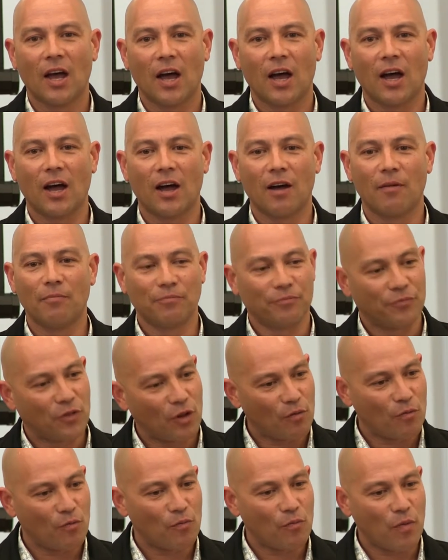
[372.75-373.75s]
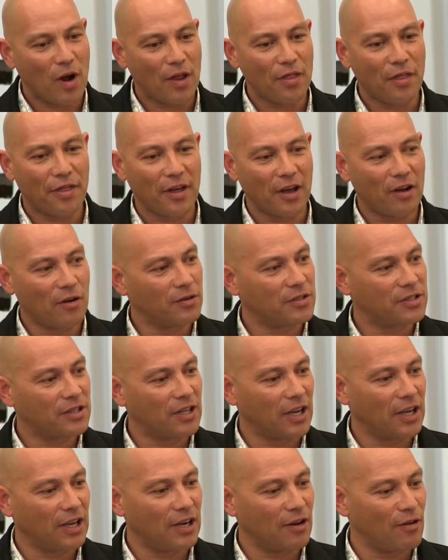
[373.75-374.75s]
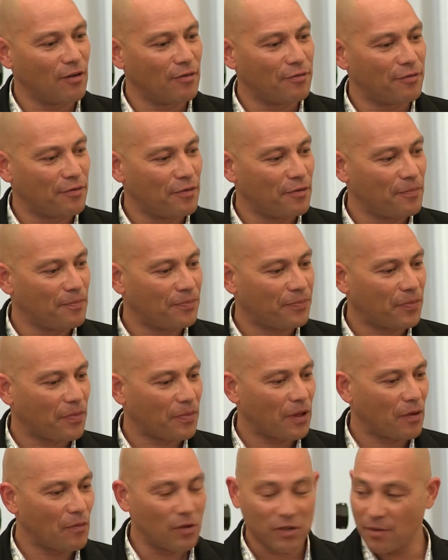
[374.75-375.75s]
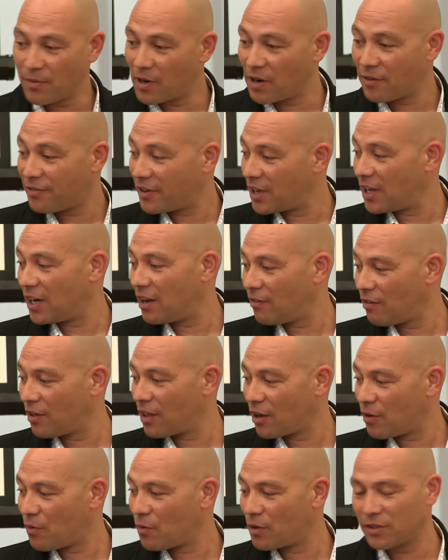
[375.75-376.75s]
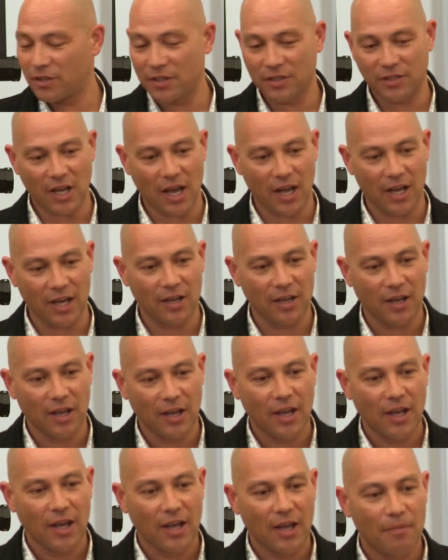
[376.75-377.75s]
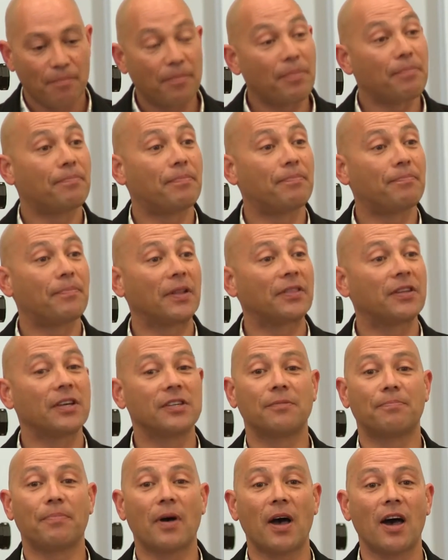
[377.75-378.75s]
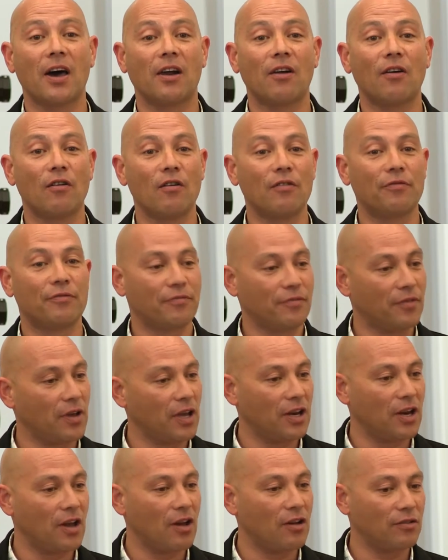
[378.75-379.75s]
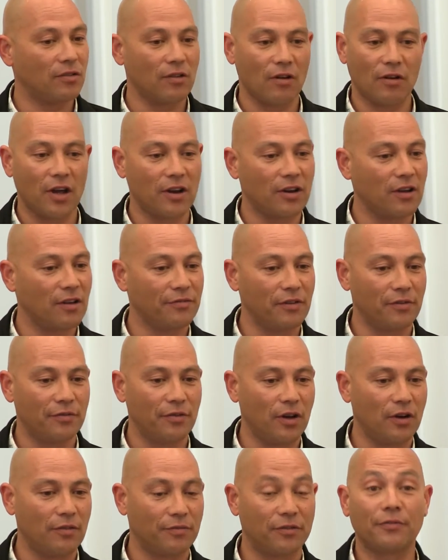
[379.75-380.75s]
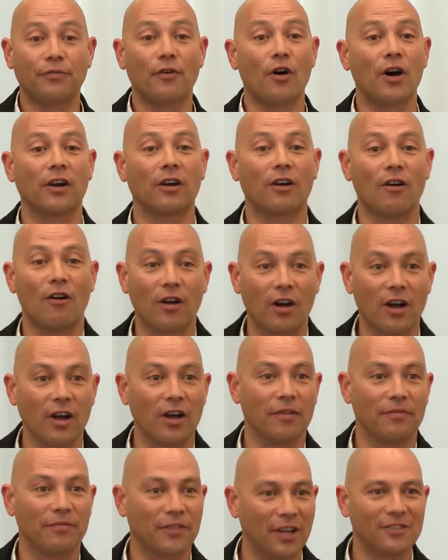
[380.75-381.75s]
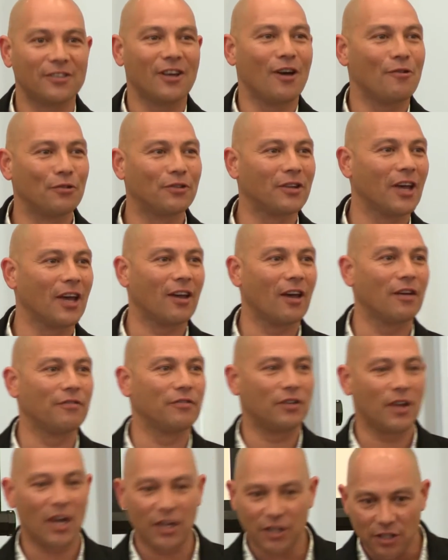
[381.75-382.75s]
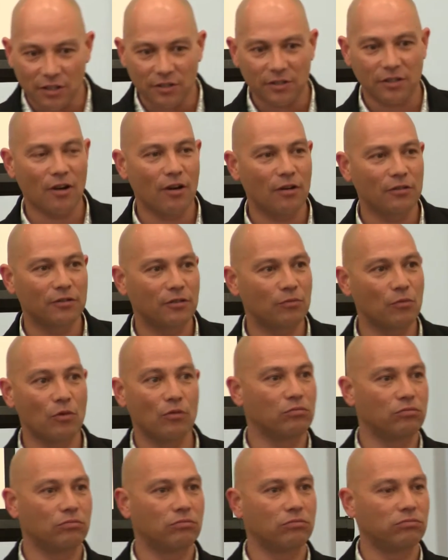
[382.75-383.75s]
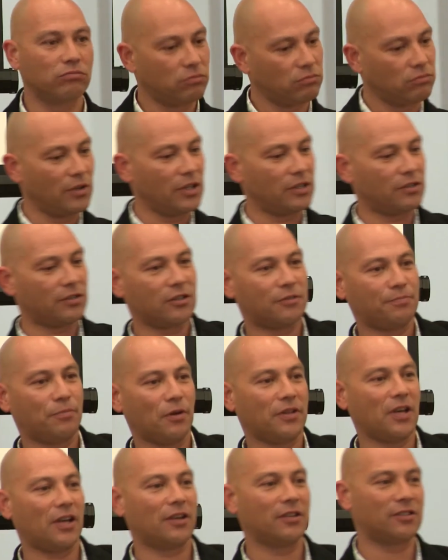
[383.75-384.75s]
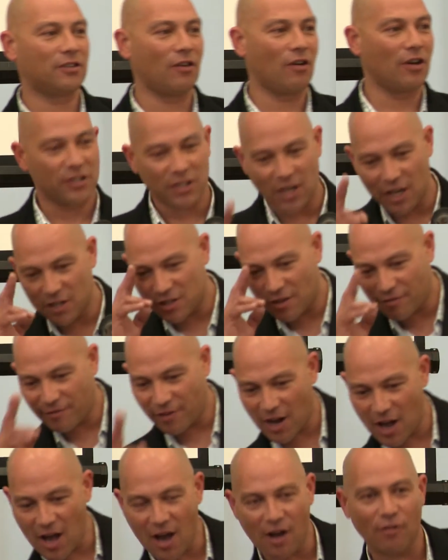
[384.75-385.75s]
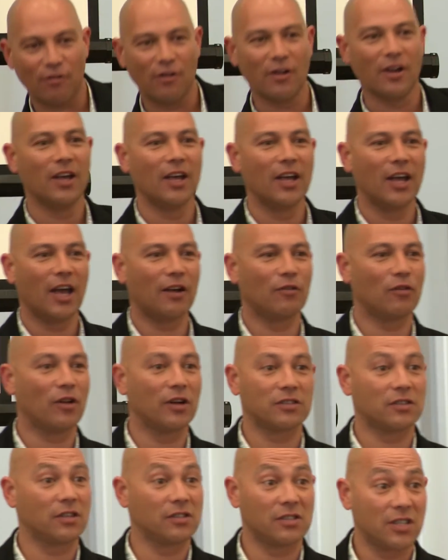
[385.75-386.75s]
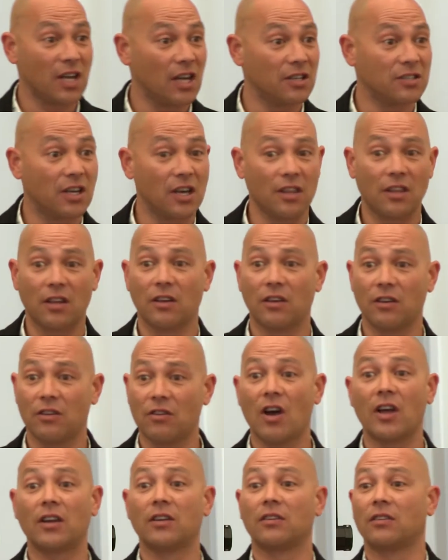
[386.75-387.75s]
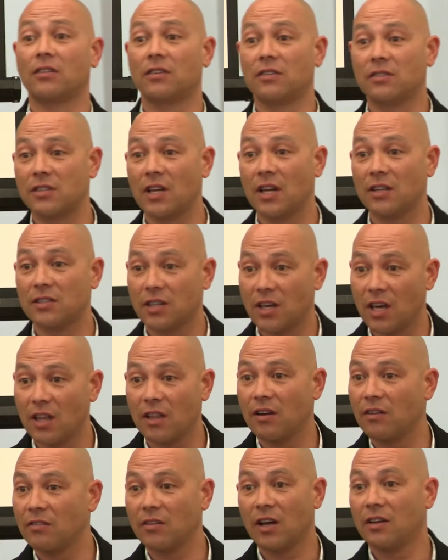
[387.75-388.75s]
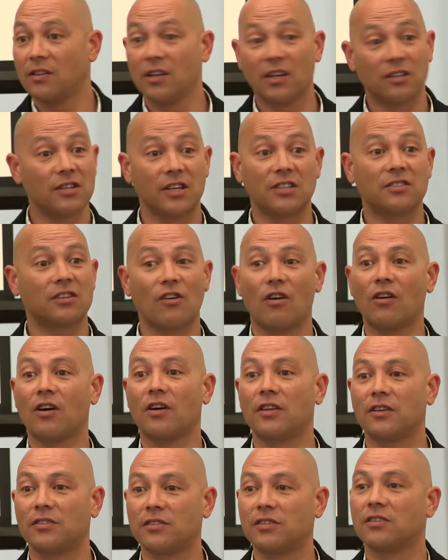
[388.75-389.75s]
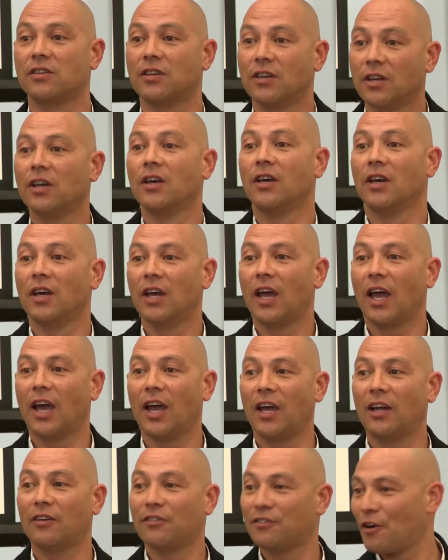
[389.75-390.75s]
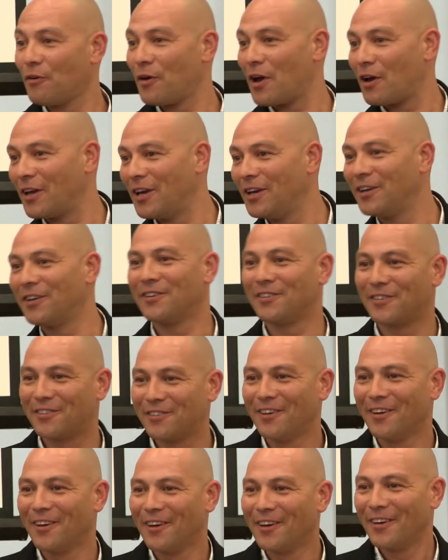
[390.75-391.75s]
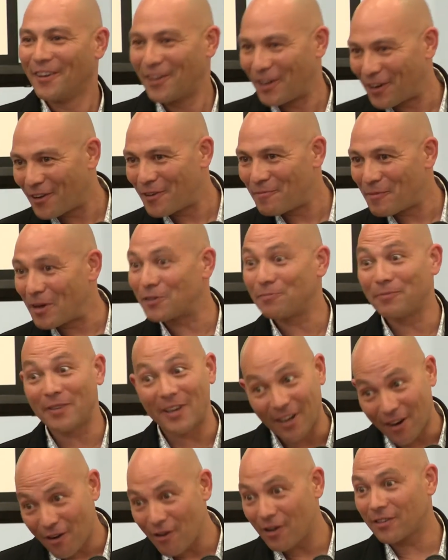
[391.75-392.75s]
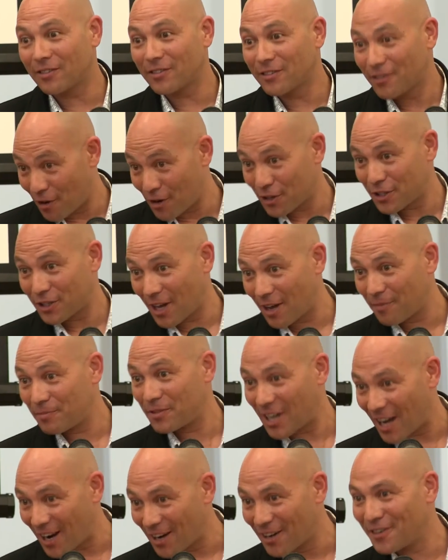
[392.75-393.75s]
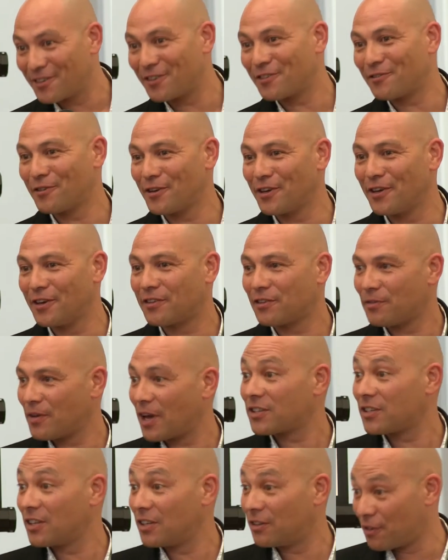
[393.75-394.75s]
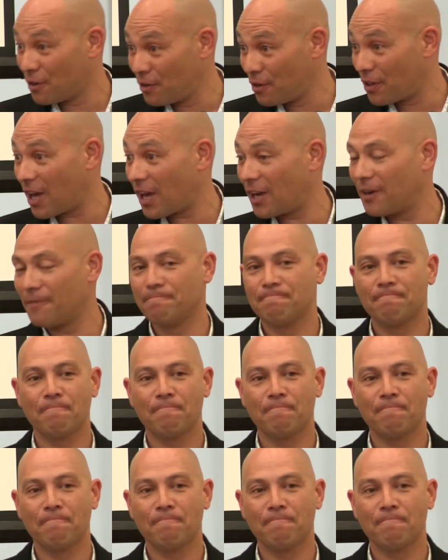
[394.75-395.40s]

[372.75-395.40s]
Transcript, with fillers: Um, one thing I was thinking of was I'm going to forget everything I wanted to say. But there's a part of, you know, I don't know if you've heard of divide and conquer. That's how we'll take over your nation styles. Well, let's just put that aside, change our whakaaro, and let's, let's stand together, unite, stand together, and, and let's conquer this. And so our leaders, you know, it must be a god, gosh damn challenge for you to actually do that.